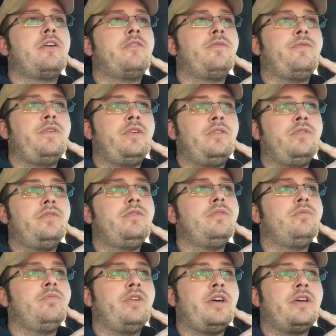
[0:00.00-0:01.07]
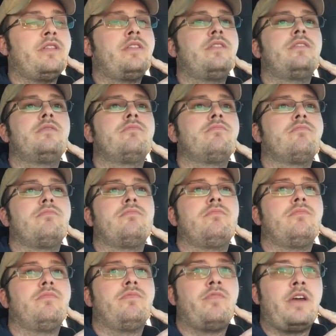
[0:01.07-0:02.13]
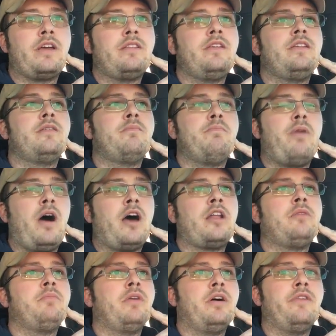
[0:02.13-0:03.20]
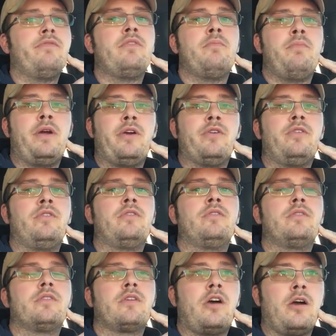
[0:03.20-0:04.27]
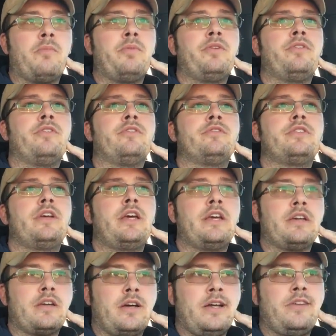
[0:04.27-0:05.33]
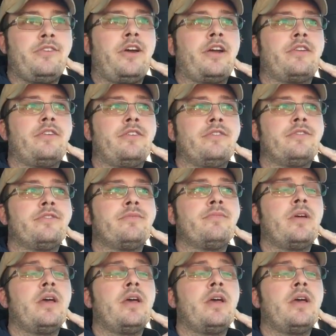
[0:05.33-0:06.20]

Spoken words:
they are filled with, frankly, the bottom of the barrel carpenters and contractors.